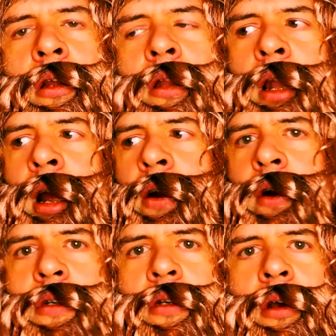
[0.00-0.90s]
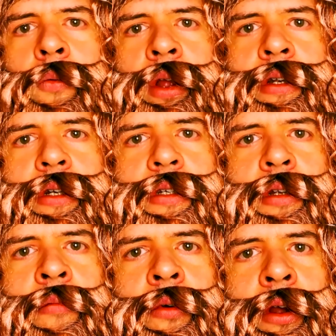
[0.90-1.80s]
Did I cross a witch at
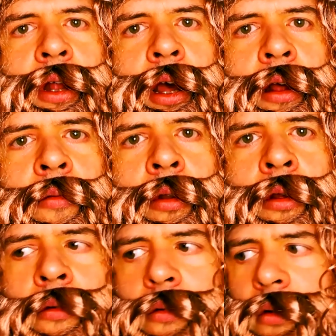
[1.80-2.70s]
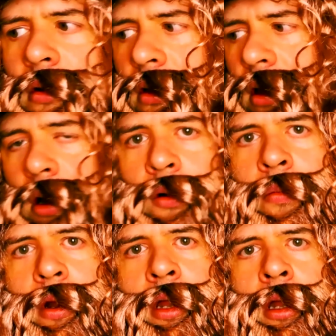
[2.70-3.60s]
some point? I don't know. I
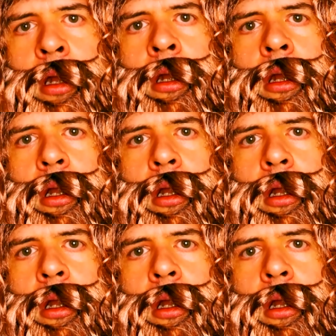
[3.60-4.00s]
hope I didn't.